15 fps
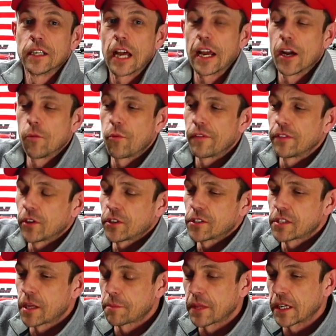I hope we've learned
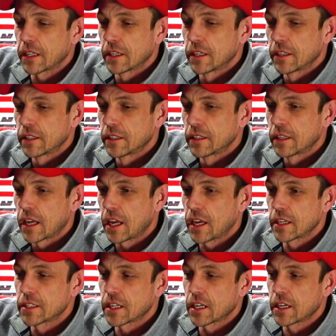something,
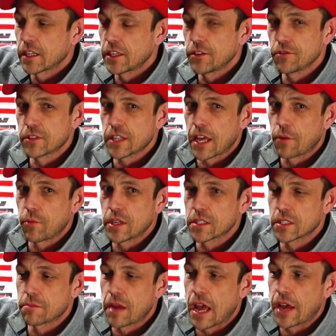and use that
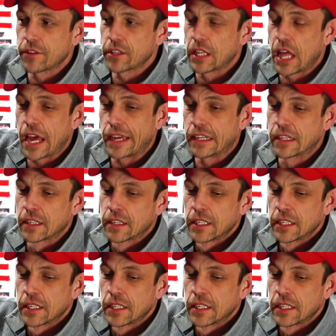wisdom how you like.